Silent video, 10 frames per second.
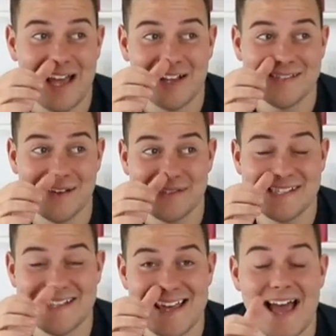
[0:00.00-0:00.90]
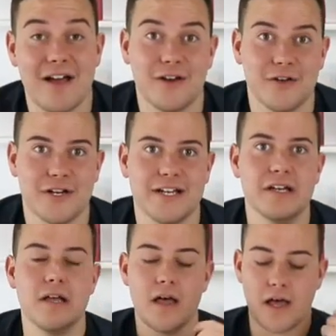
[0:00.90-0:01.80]
Because I was that hungry.
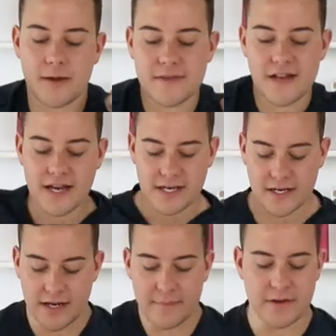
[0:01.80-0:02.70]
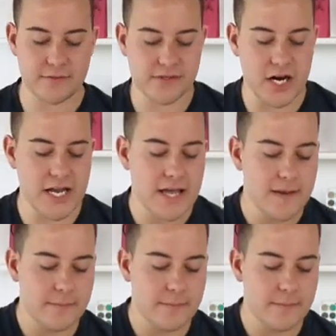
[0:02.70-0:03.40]
Um, and then I heated it up and it was great.